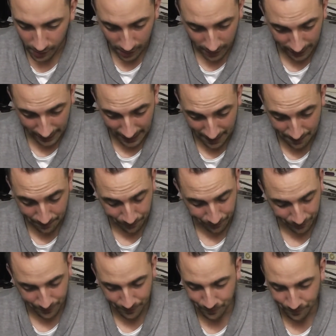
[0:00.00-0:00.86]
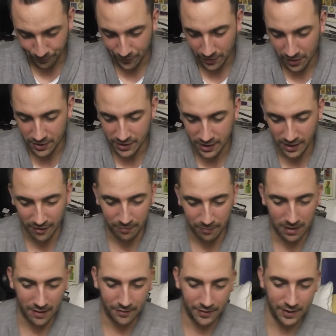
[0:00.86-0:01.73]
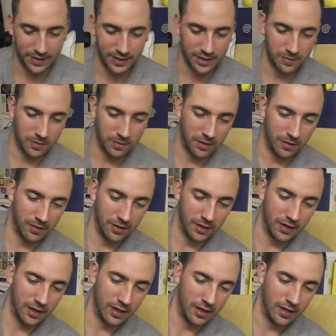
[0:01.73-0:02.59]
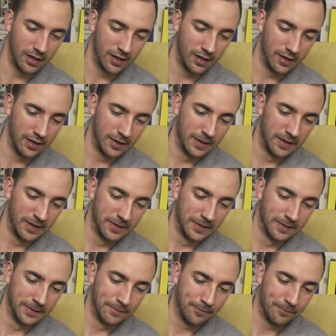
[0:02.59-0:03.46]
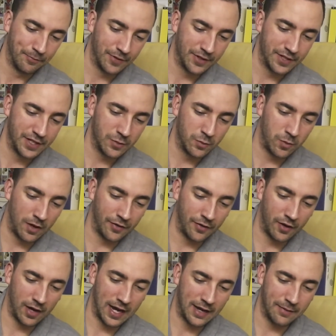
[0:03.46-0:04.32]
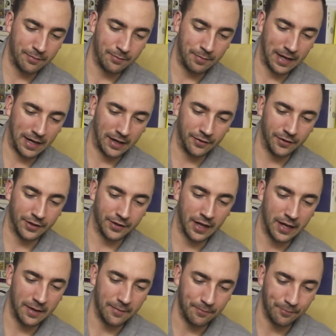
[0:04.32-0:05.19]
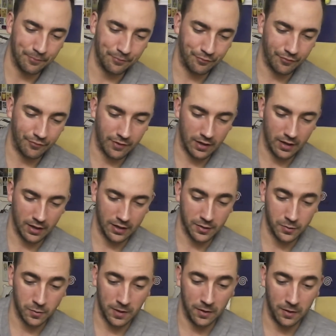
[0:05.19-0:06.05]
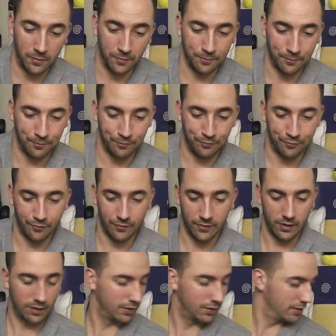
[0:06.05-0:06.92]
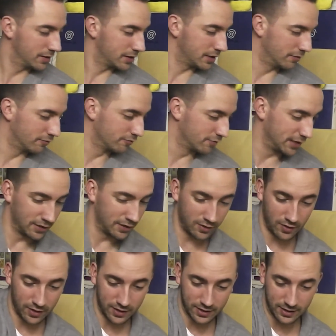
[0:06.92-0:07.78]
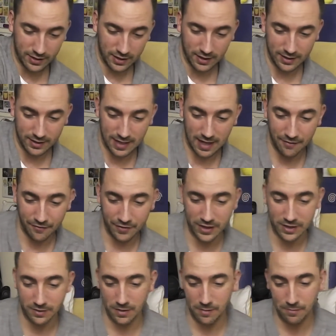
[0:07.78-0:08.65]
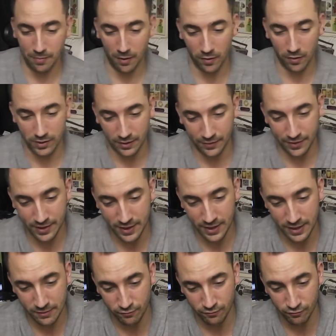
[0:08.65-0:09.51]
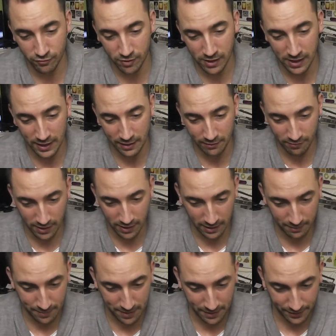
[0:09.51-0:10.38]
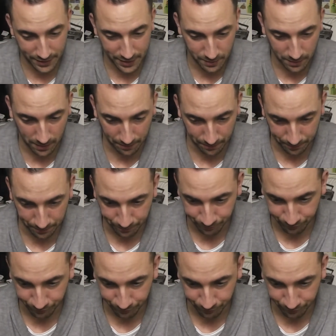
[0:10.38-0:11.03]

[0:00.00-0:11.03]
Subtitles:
Again, used to love playing this as well. This is one that I had back in the day as well. So really nice to have this box, and this is really mint, this one.